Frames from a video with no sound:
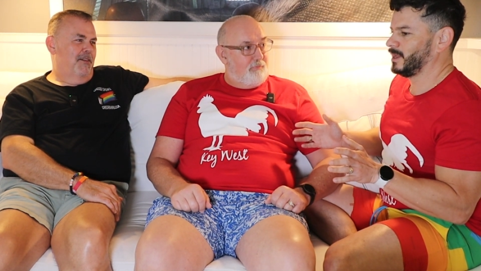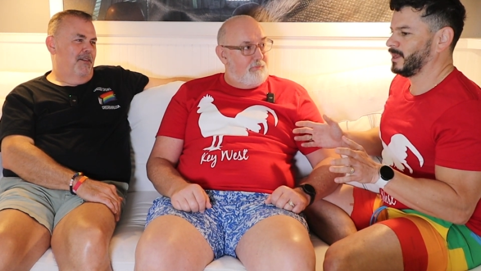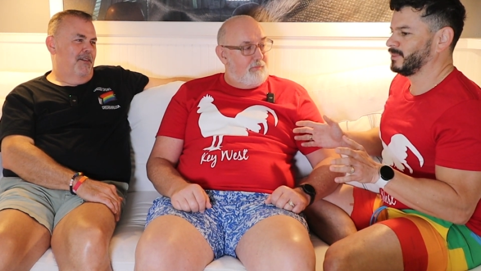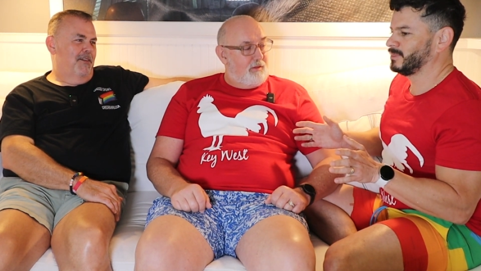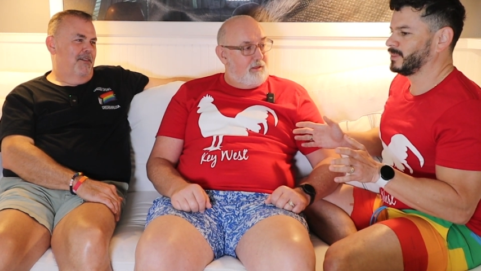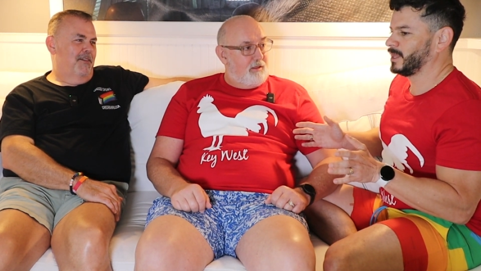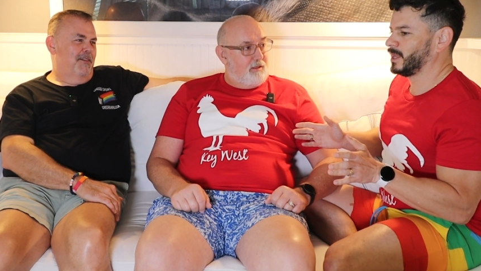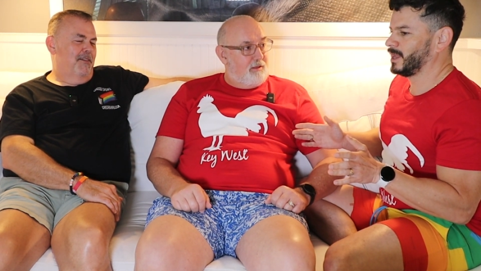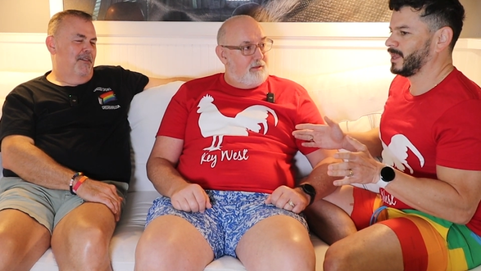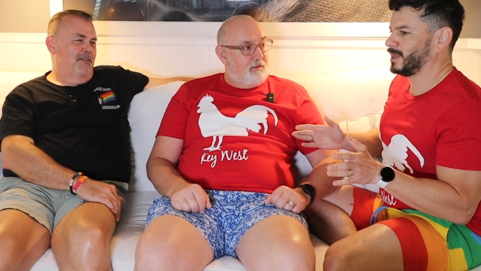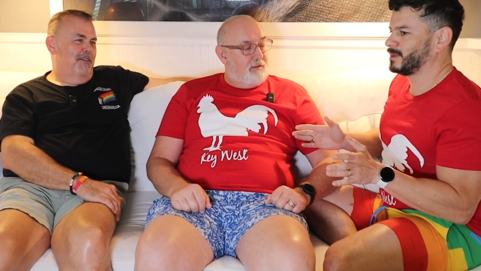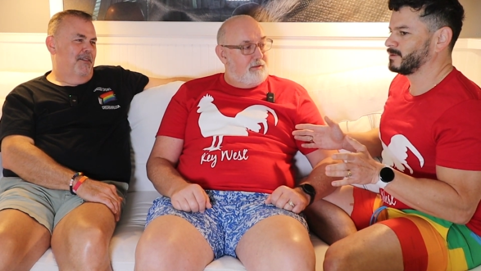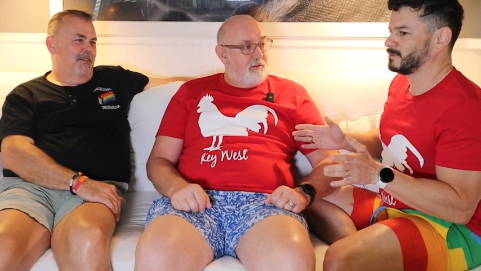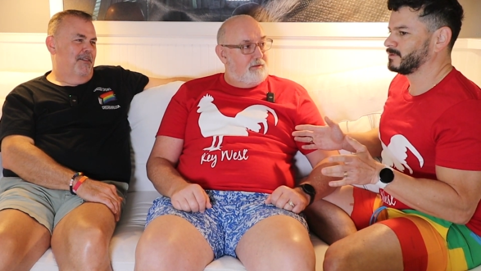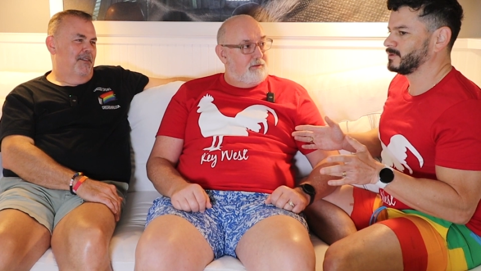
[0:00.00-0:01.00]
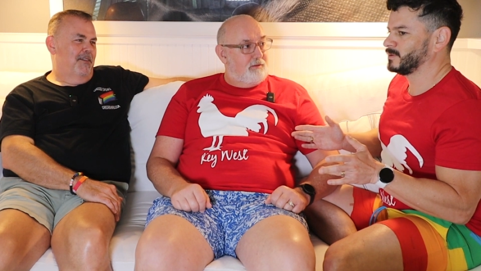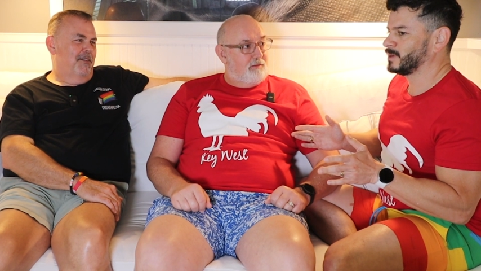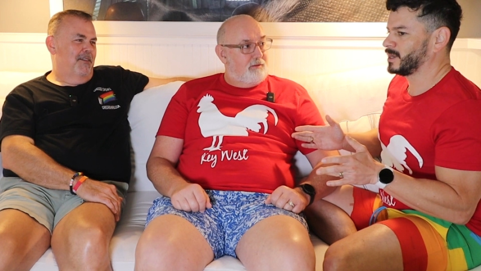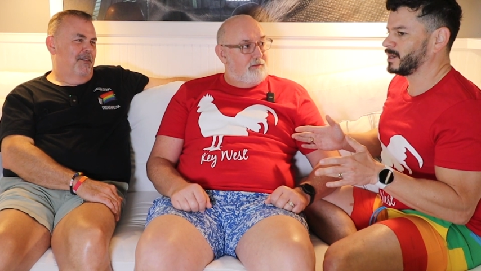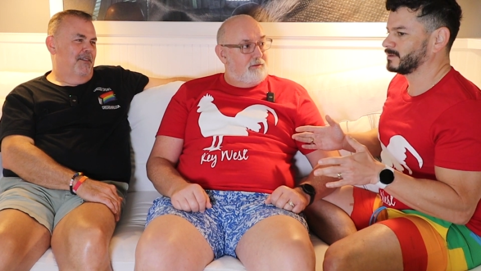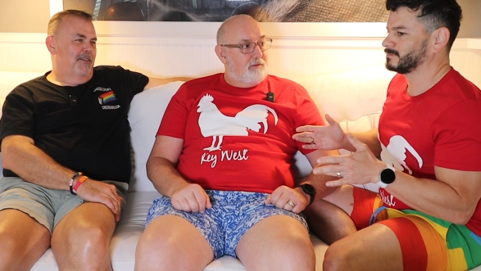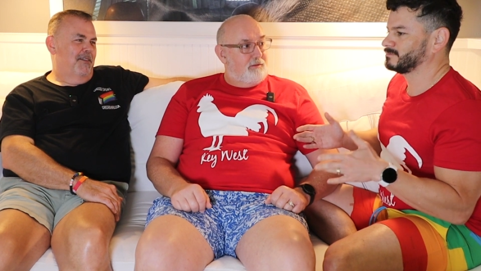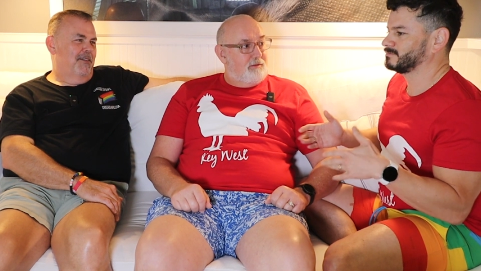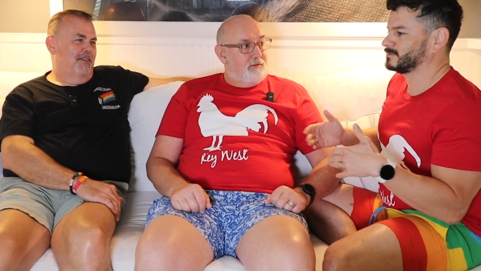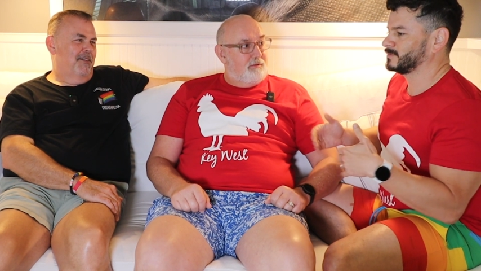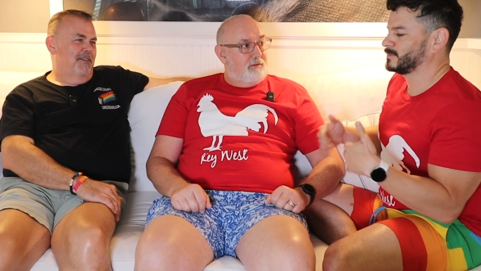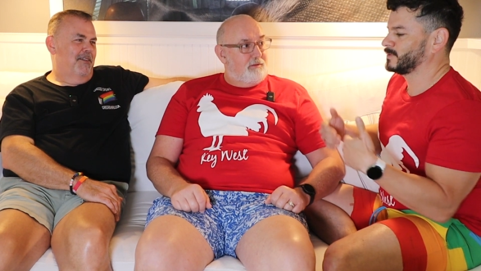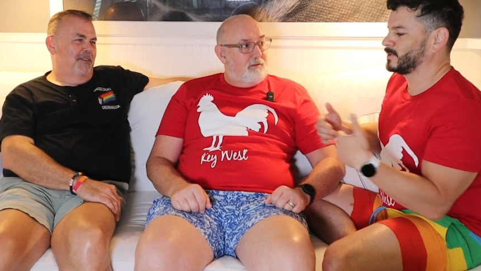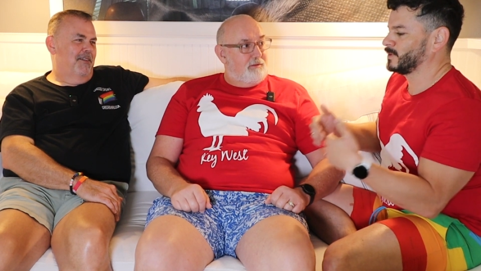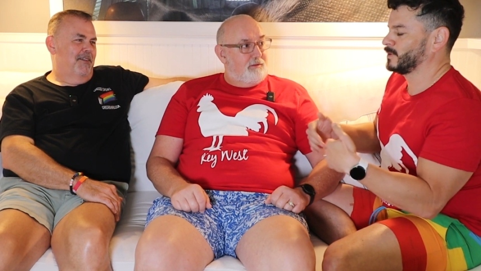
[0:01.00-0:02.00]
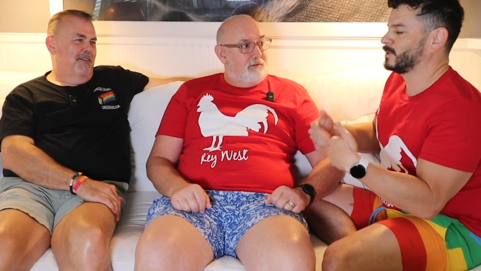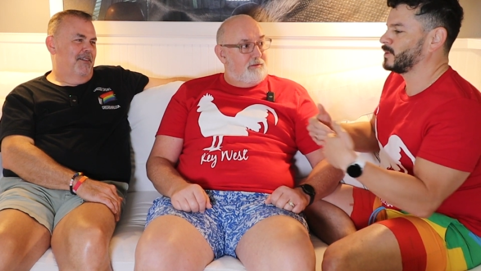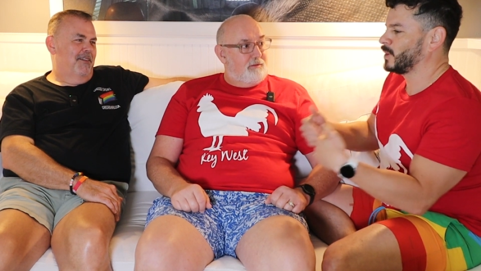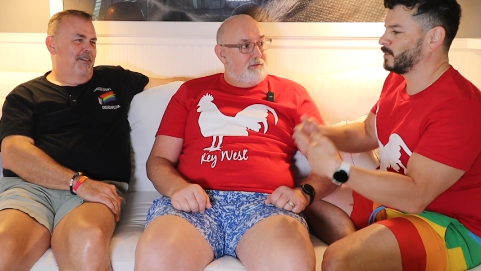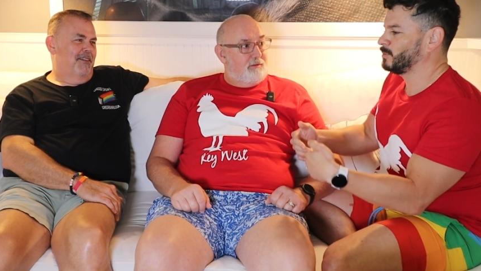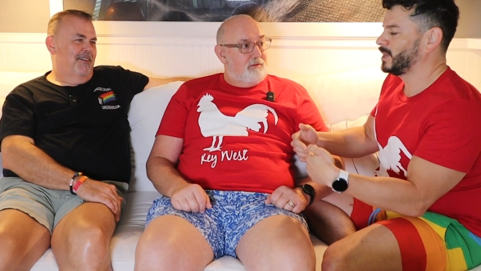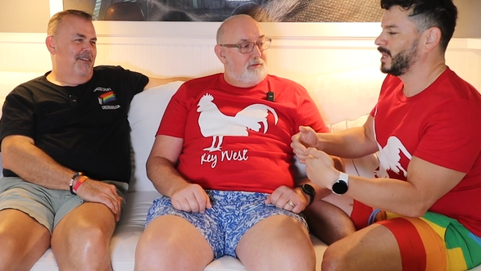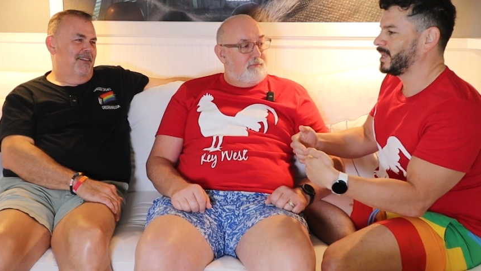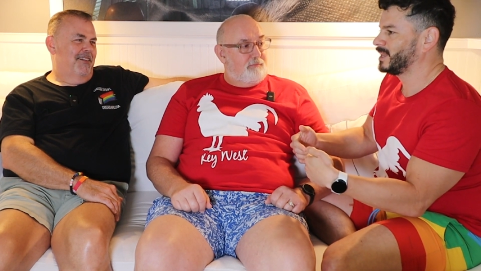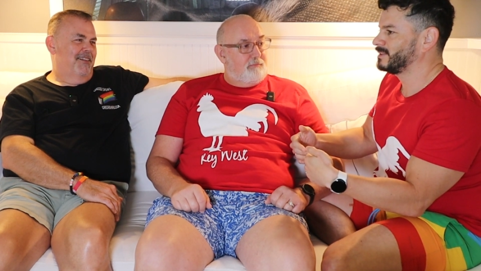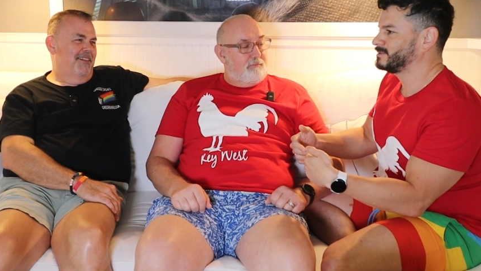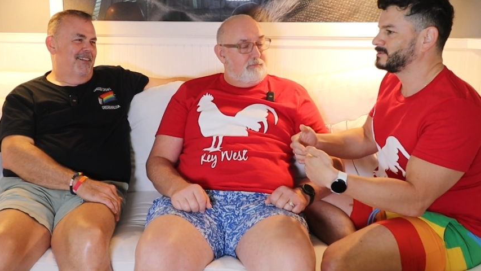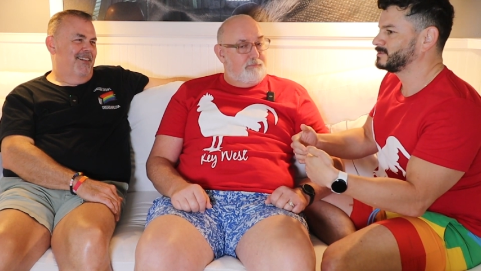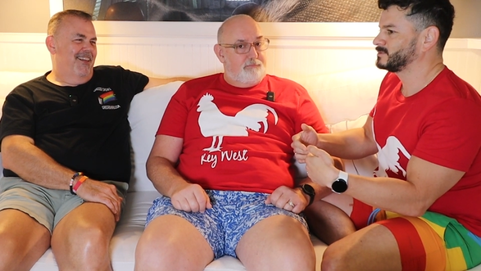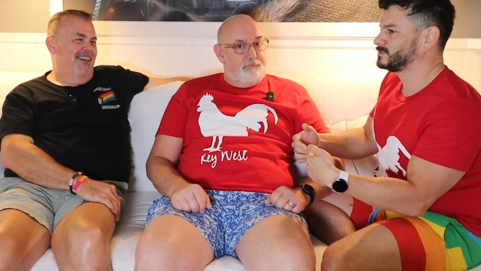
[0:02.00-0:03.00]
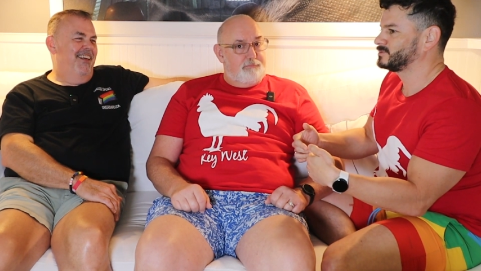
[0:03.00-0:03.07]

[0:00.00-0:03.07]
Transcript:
Speaker 1: and then you kind of come in,